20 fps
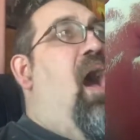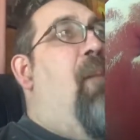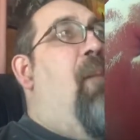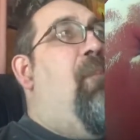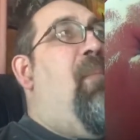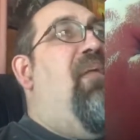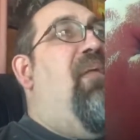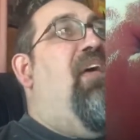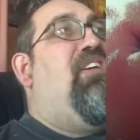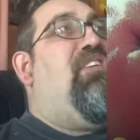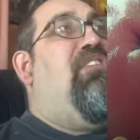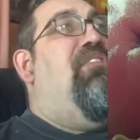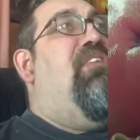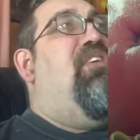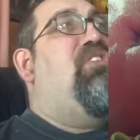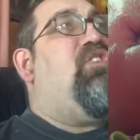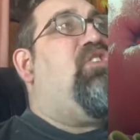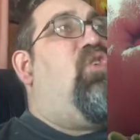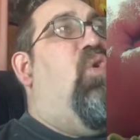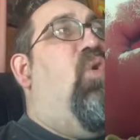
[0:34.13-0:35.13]
I mean, it,
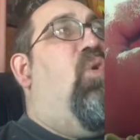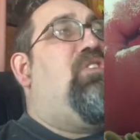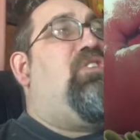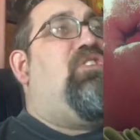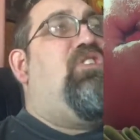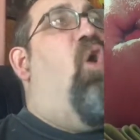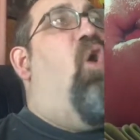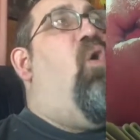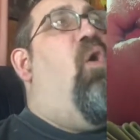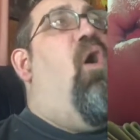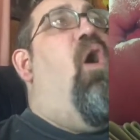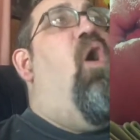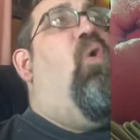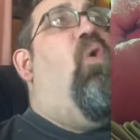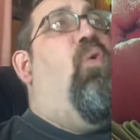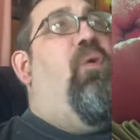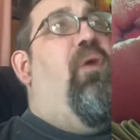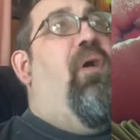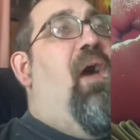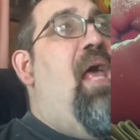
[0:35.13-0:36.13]
the school is so
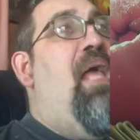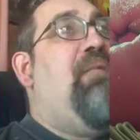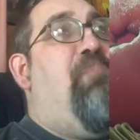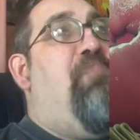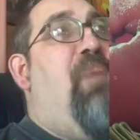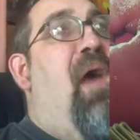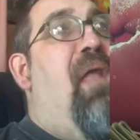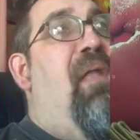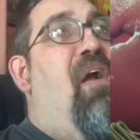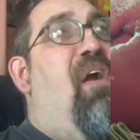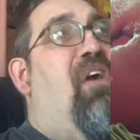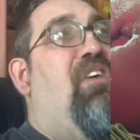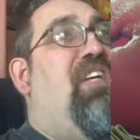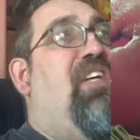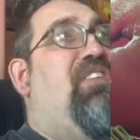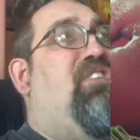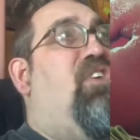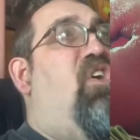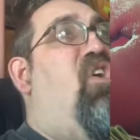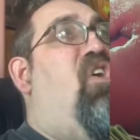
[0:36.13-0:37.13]
old. It's been there
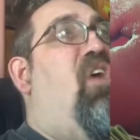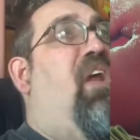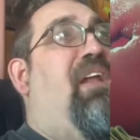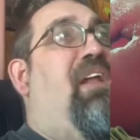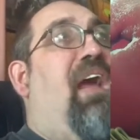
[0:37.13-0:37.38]
since the early